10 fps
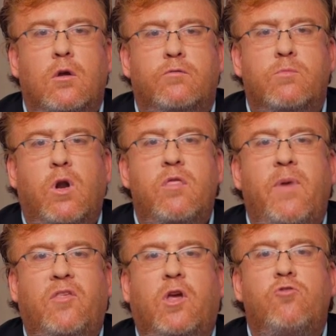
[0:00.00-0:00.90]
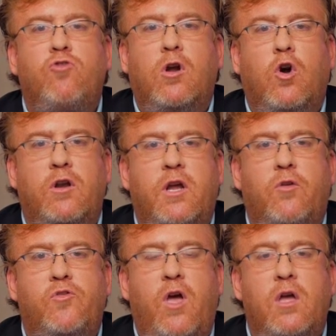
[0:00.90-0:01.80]
from one of the Mexican drug
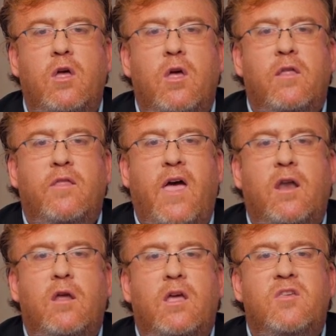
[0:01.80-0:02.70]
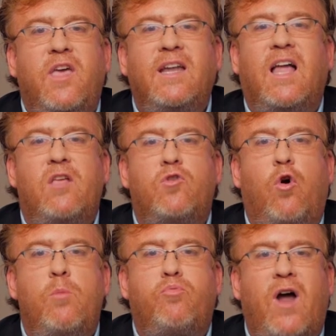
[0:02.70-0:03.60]
cartels say that his headlights
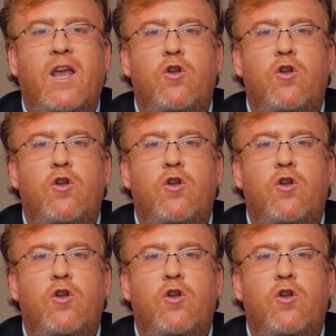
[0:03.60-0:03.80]
aren't bright